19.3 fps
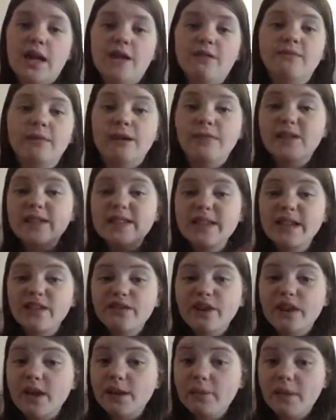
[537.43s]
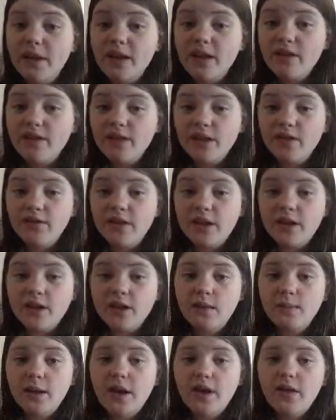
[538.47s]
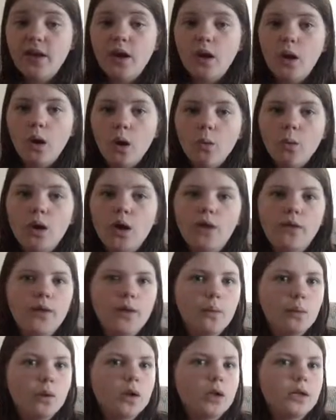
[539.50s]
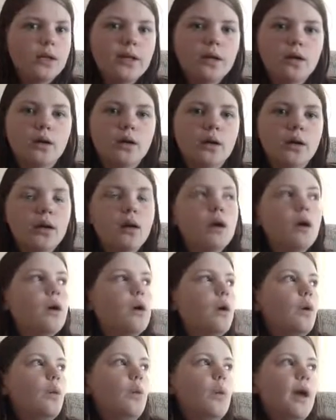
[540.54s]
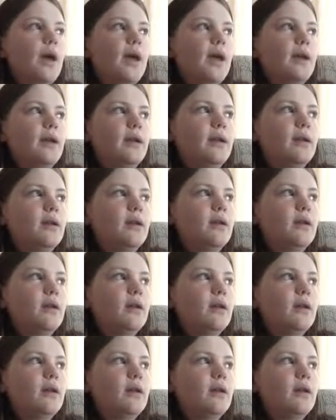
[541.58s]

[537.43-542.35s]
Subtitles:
And if my friends get offended by that, oh well, they weren't here when,